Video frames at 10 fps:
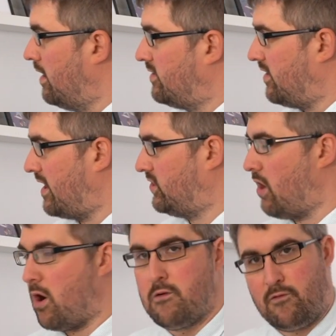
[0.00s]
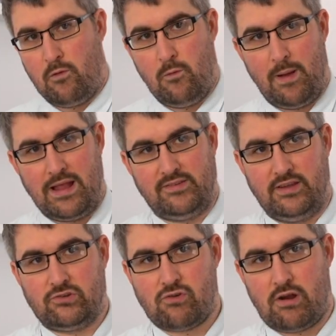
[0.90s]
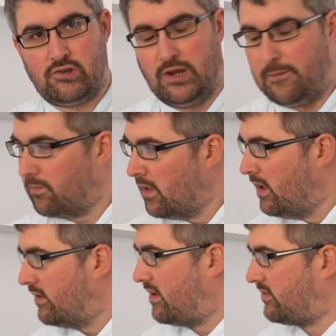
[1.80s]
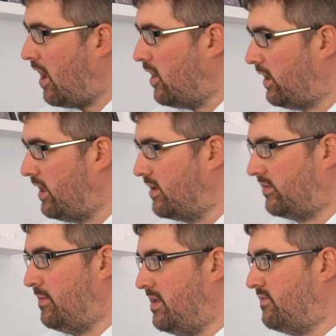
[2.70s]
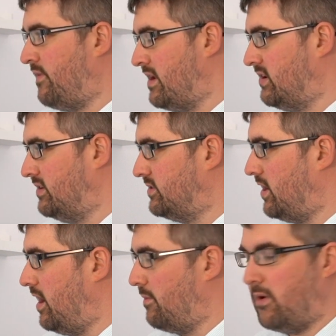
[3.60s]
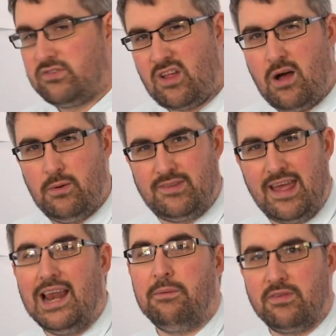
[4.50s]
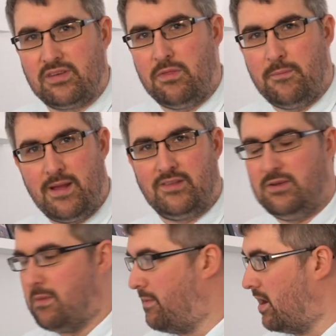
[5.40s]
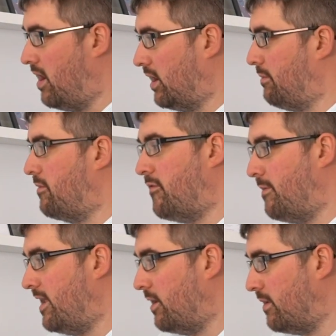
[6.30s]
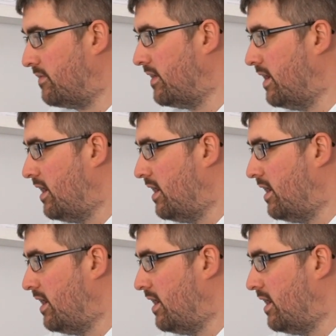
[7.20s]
So that's your overall basic structure. So let's start looking at some of these features in turn. We'll start with dealing with some of the bits you maybe are going to be familiar with.